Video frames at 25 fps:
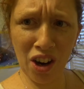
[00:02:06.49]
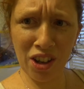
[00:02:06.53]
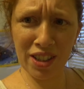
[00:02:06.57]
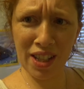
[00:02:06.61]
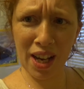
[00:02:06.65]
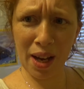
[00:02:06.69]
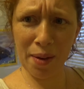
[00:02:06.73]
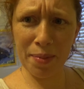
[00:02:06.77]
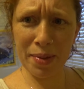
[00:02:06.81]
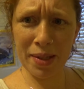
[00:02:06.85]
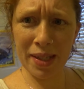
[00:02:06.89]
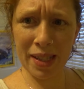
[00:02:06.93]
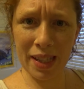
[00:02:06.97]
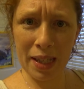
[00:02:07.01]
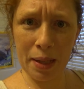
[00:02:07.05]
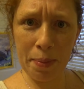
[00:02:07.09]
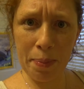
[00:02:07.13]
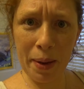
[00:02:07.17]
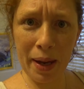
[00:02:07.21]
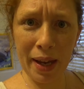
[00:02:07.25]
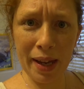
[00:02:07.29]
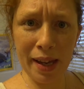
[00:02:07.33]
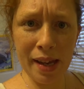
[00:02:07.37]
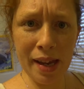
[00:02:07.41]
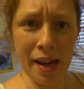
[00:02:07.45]
hard time
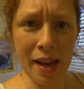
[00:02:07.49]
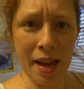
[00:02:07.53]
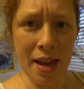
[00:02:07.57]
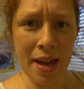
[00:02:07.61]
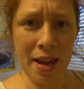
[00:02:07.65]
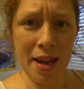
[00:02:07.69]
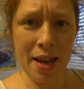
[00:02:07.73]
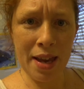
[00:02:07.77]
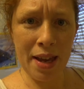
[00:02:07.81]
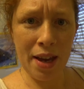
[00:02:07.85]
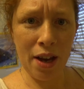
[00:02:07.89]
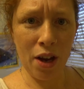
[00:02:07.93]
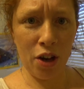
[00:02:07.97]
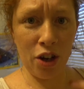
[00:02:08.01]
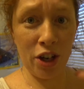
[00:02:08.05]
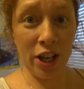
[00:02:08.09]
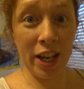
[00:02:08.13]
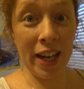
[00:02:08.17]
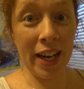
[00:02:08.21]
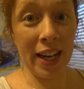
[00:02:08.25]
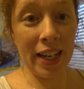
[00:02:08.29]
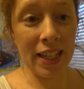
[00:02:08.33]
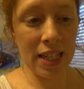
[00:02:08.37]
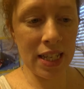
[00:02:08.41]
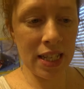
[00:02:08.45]
sleeping or
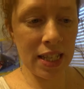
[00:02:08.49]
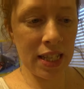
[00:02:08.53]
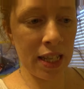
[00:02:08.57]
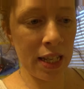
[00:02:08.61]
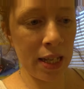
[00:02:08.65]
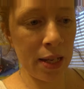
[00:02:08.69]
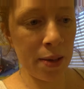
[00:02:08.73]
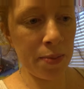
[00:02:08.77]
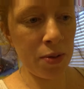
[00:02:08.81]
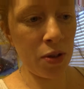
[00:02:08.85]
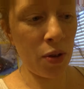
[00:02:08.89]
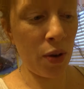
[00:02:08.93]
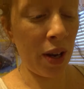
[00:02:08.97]
getting to sleep.